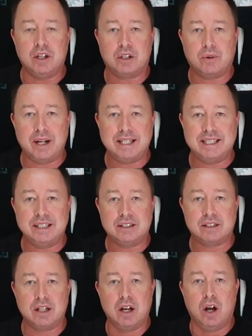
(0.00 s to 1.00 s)
the
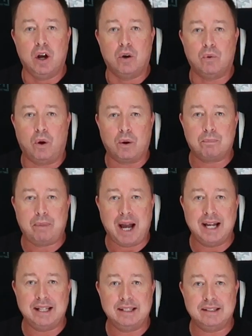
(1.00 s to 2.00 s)
greatest rock
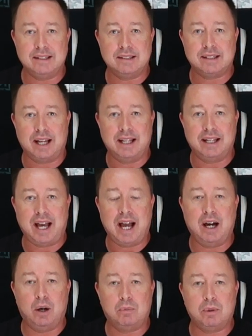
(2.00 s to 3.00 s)
bands and
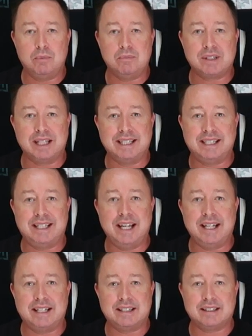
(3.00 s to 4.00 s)
albums and
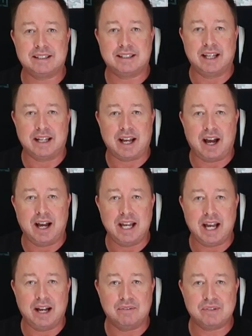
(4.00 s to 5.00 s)
gigs that I
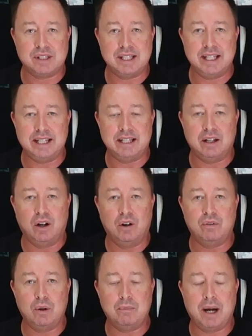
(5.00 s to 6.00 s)
have seen
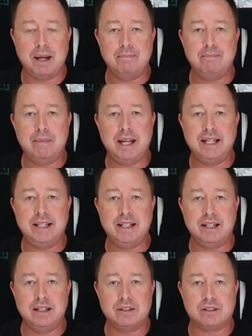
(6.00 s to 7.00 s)
over my many
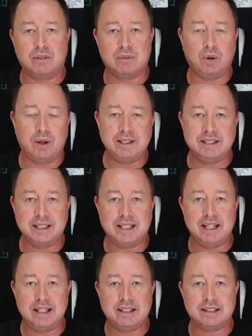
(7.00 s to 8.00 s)
years of going to
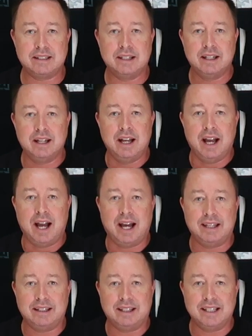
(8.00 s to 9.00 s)
gigs
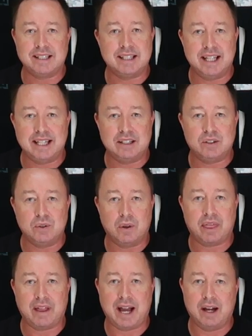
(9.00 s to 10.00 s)
and listening to
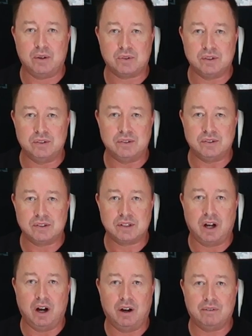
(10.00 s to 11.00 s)

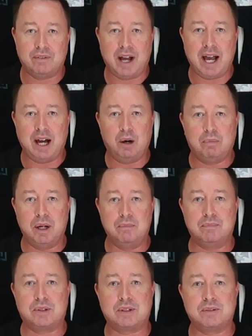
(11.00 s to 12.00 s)
thousands of
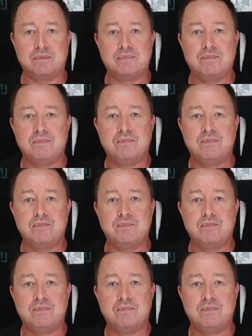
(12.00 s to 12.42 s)
albums.